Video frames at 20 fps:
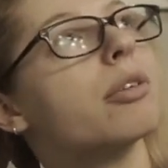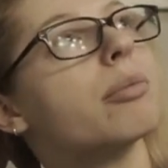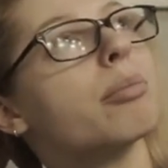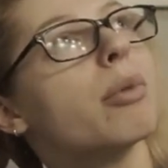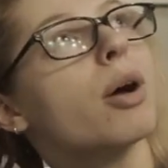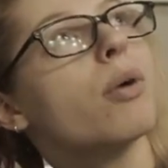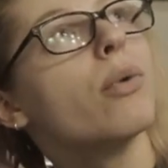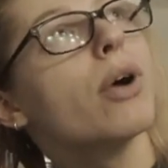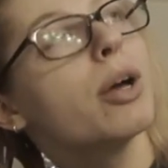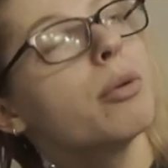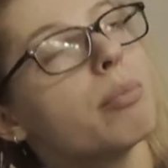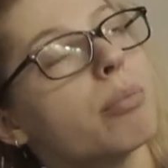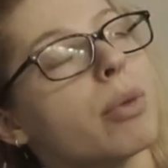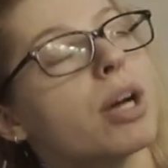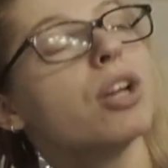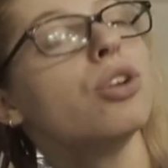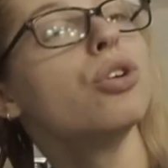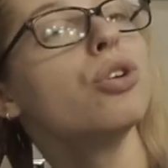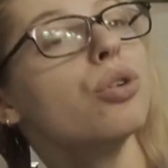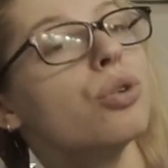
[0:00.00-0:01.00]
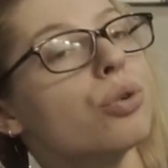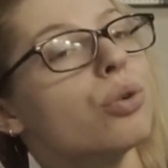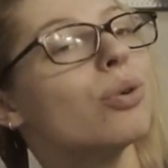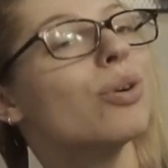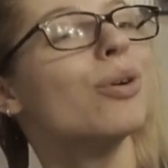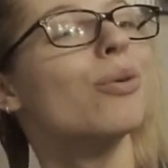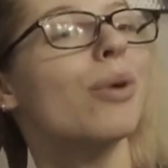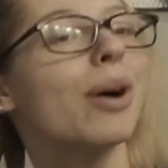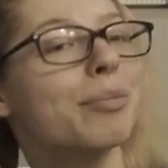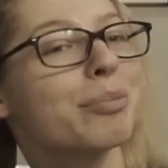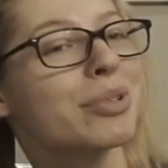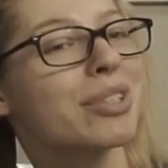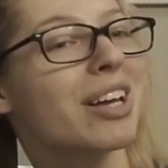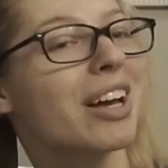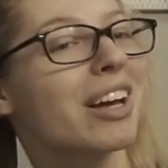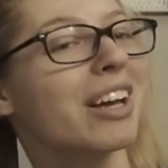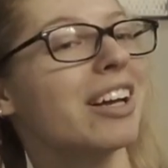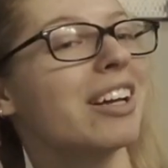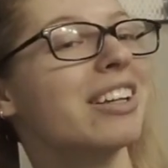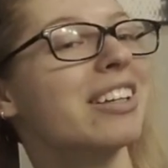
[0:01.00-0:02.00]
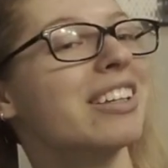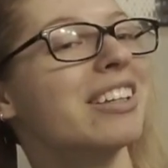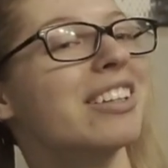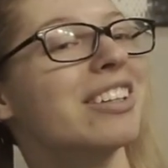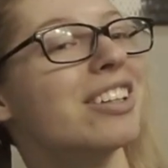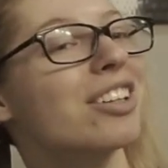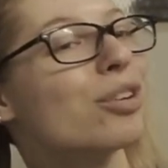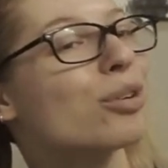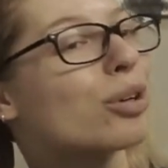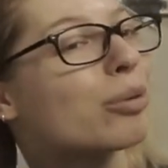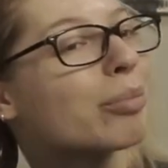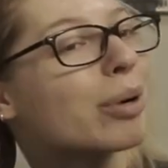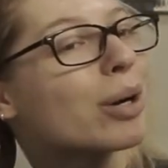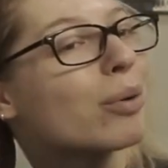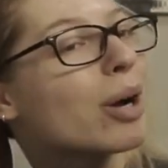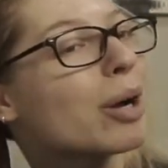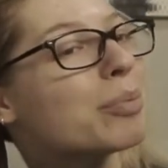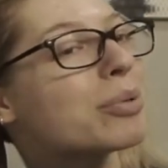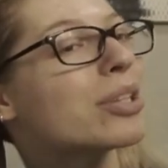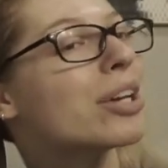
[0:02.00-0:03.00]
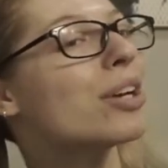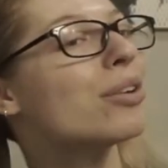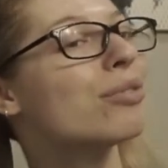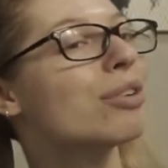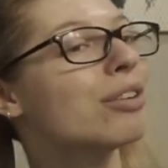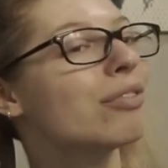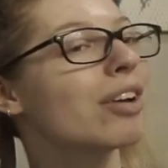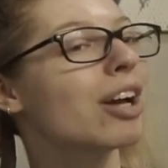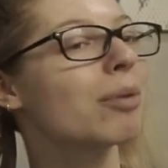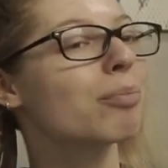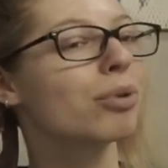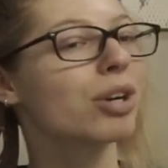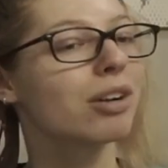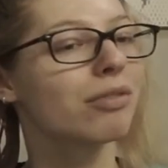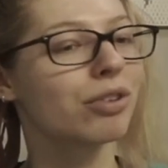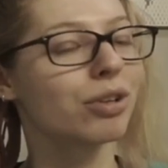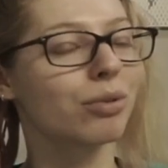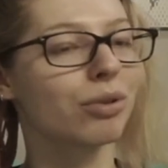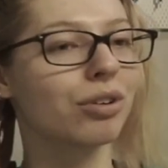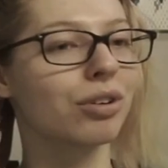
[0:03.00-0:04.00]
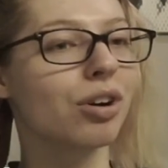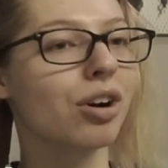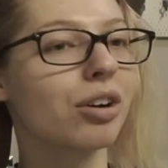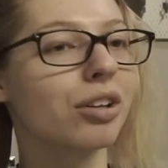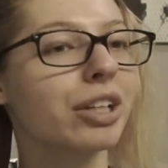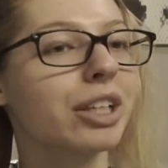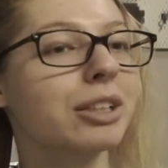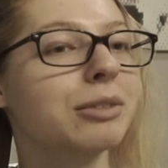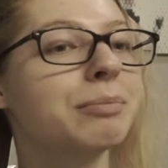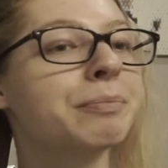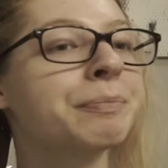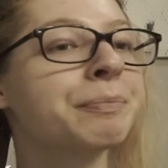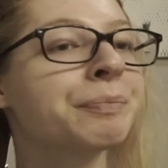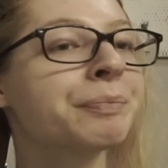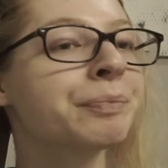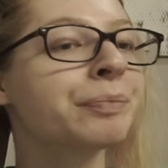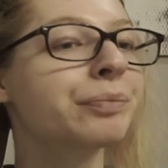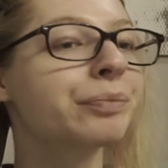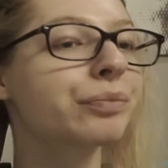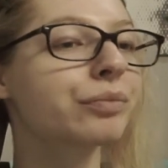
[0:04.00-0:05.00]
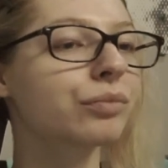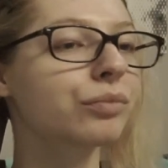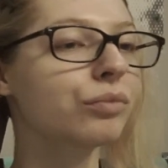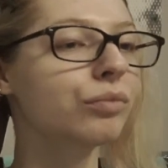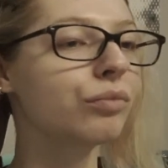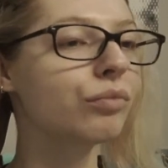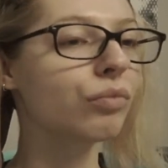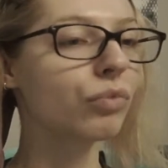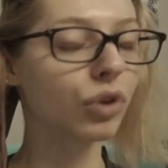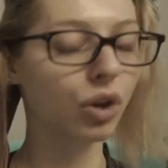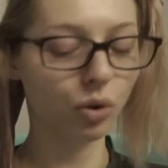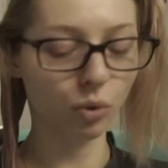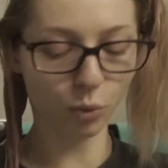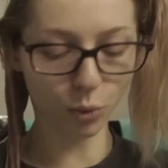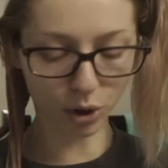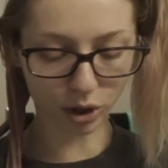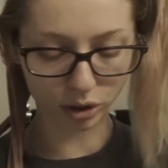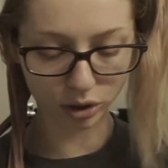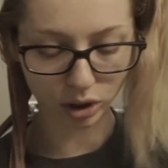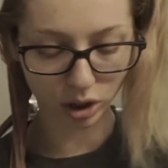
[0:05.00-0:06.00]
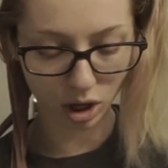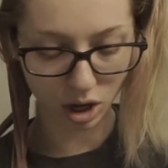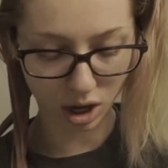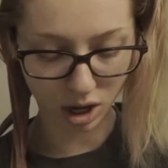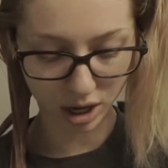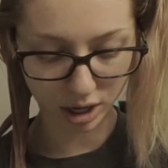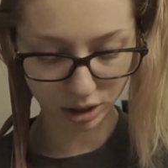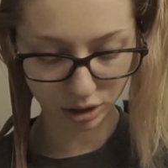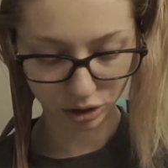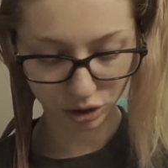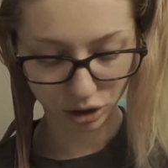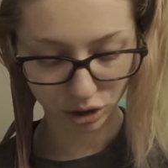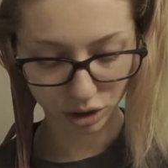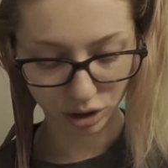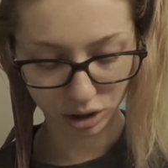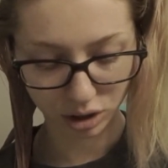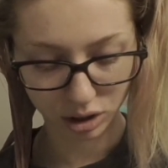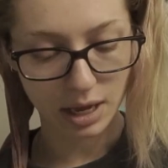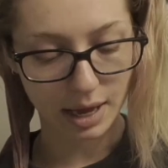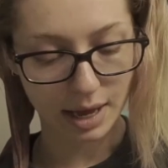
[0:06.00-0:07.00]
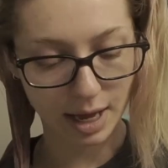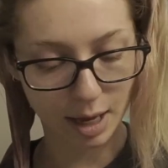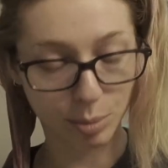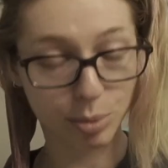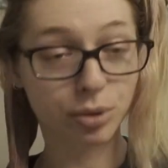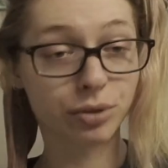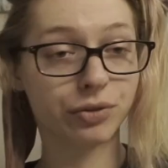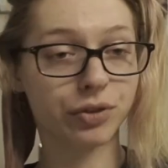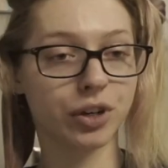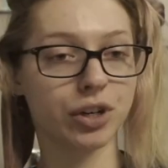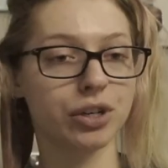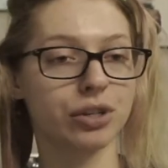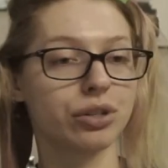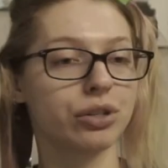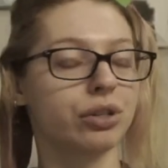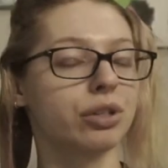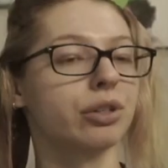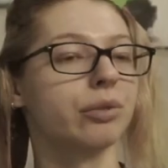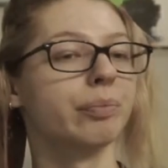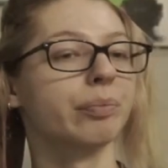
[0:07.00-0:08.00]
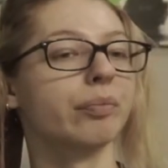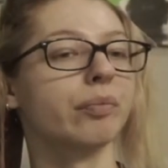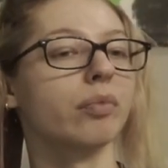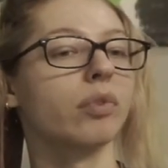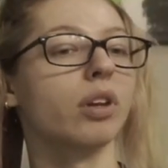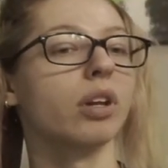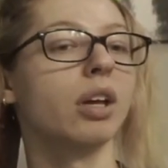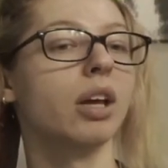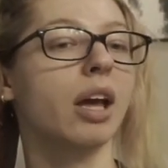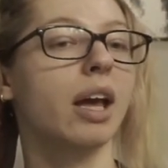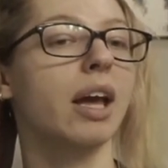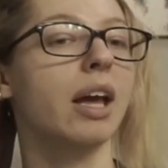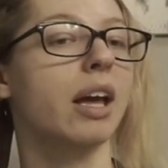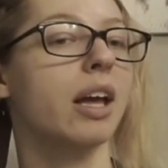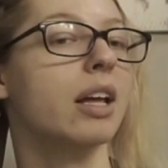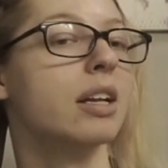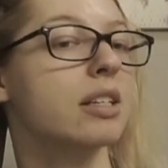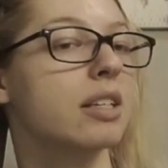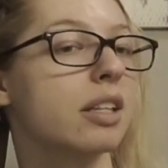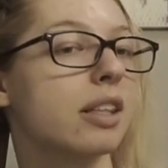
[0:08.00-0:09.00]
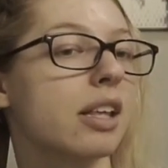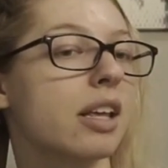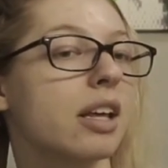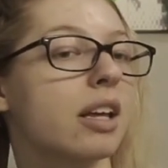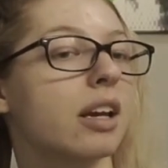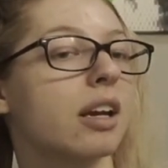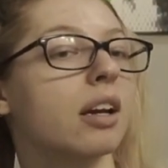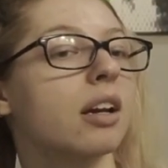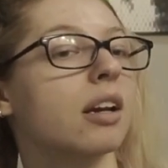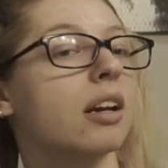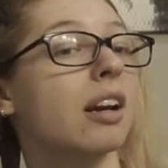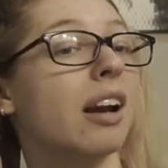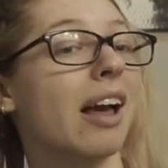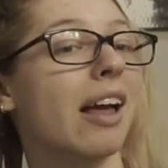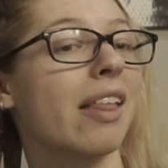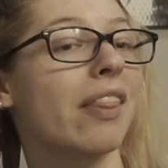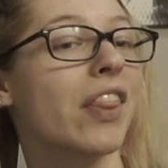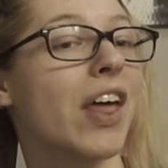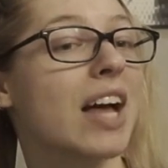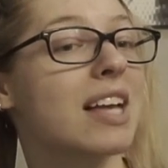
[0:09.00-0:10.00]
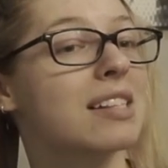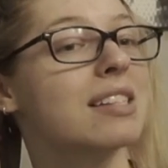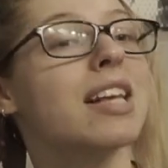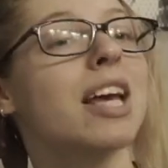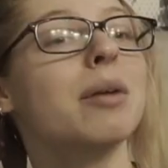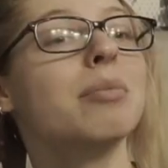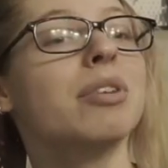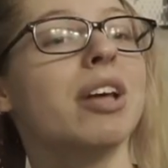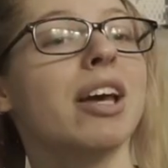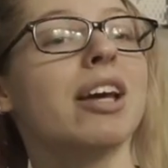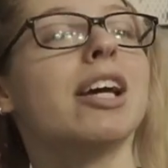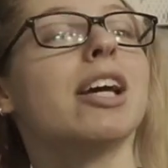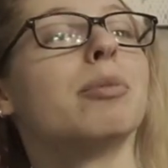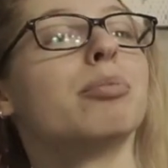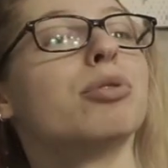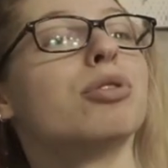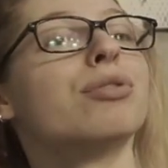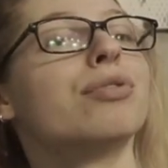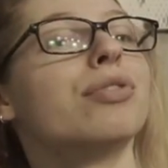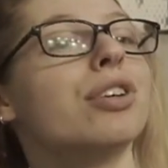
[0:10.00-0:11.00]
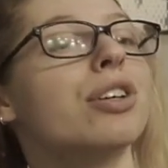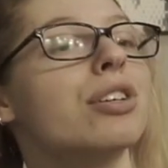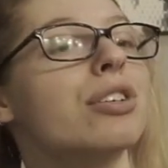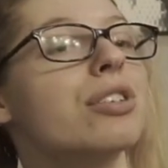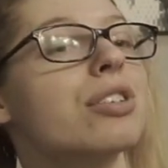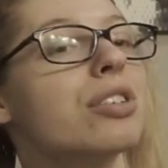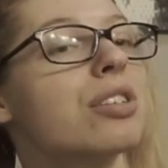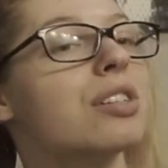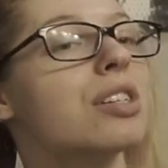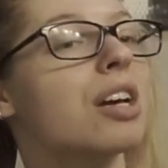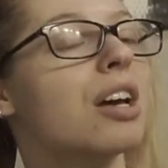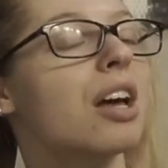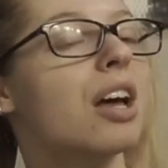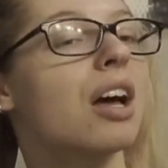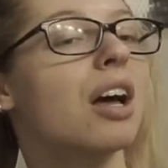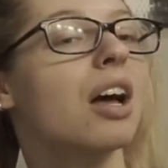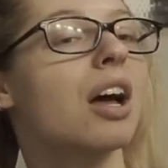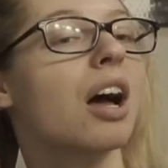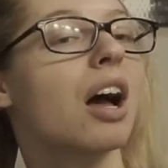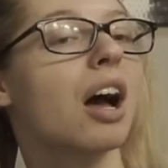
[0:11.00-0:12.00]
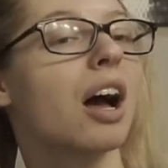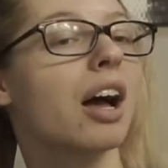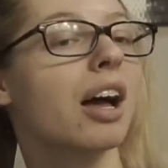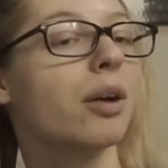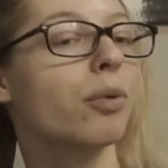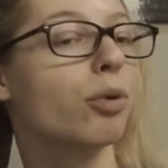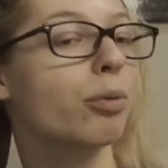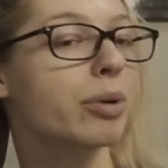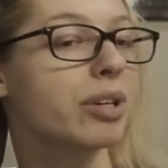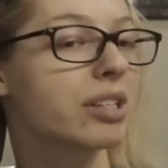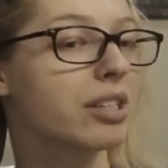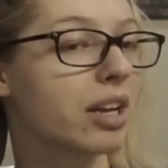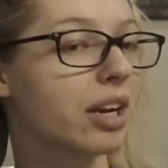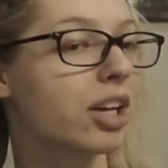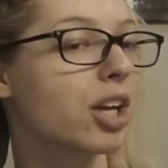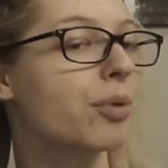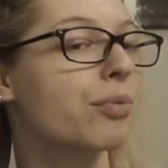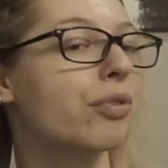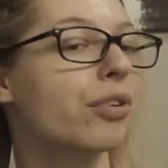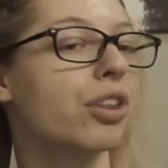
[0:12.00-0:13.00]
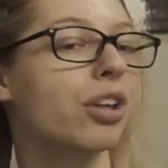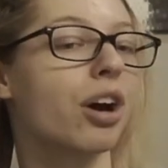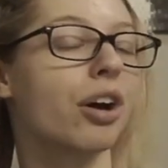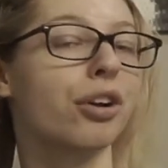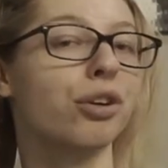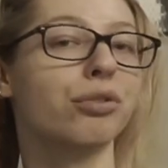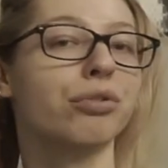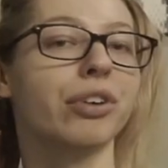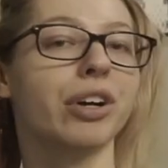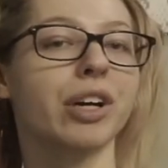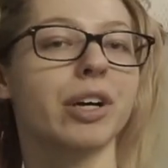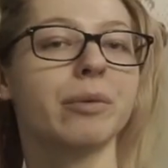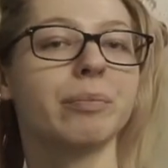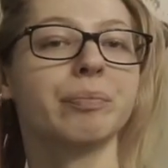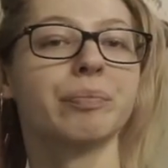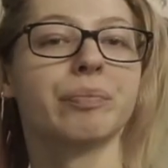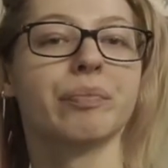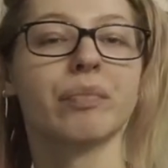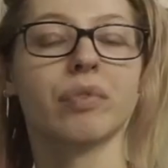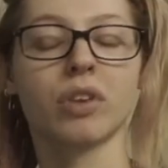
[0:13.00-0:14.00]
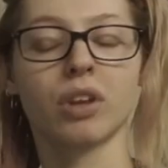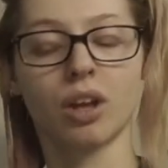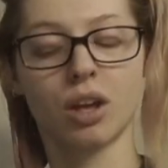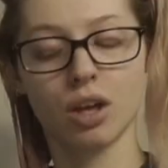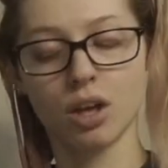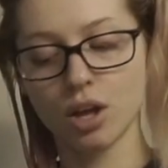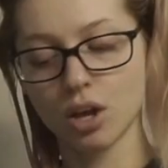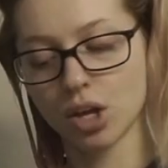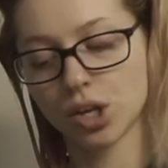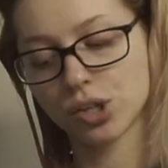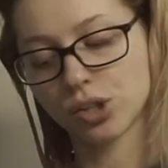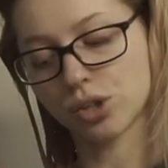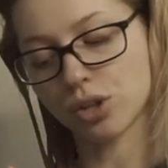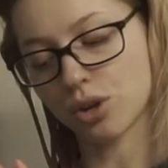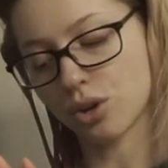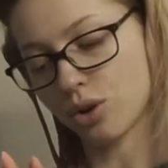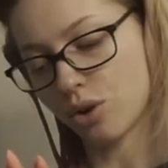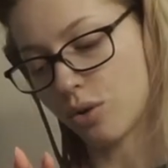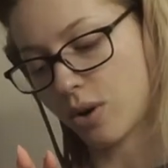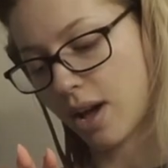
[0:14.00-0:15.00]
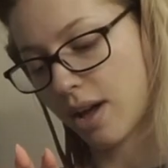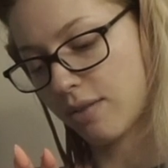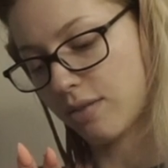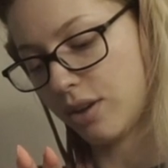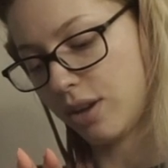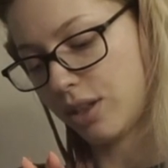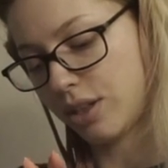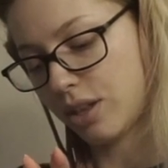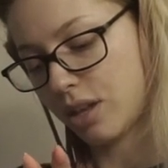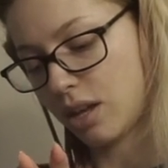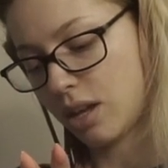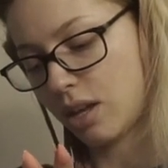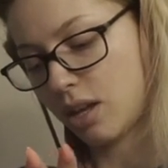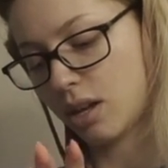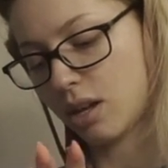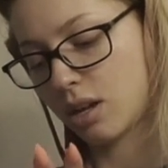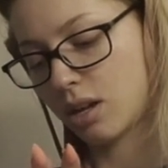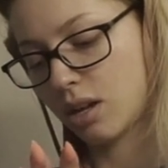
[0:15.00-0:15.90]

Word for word: my web, my new website or my website revamp, whatever you want to call it, will launch April 1st. And then that same day, April 1st, I will be setting up for the auto fair. So everything